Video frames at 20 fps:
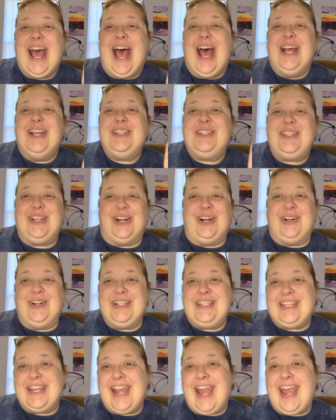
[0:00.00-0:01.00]
So
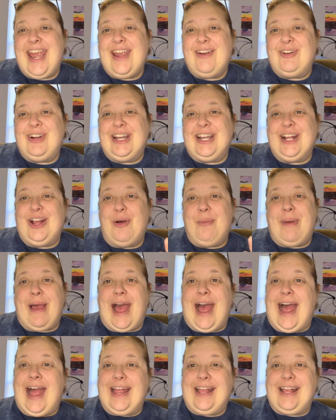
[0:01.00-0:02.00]
today we're going to go
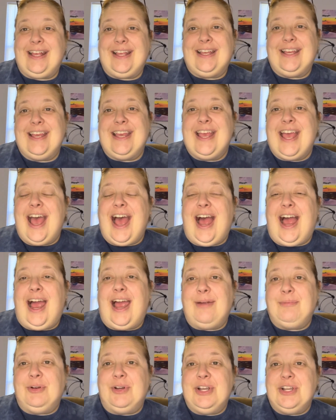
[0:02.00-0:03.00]
back.
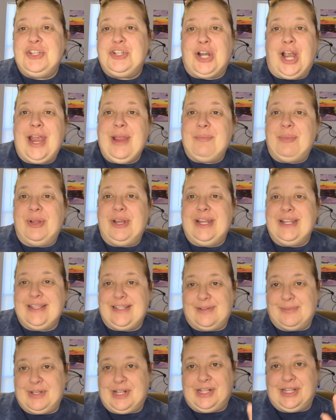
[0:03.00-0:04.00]
I'm going to try and put in
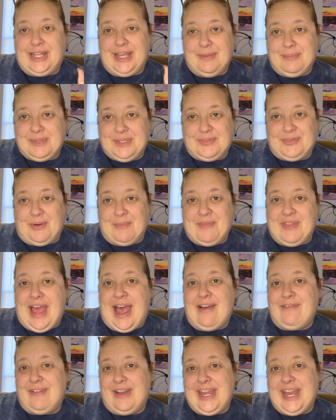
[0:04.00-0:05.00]
some clips from
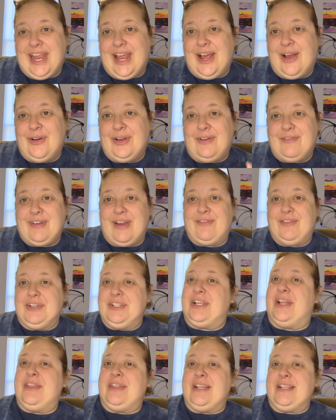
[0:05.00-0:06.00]
that video. I've never
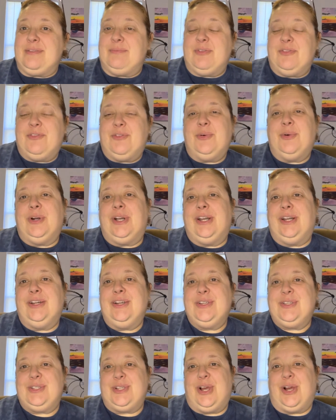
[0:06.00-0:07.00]
done this before,
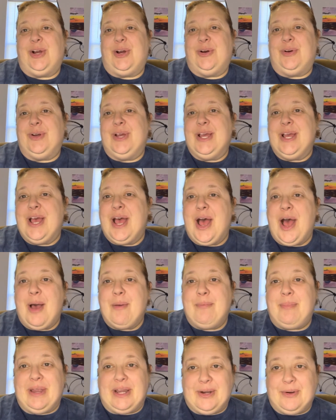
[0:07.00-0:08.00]
so
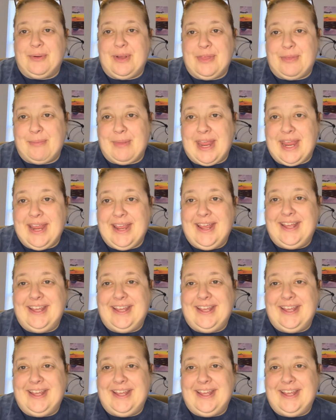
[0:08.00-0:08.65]
bear with me.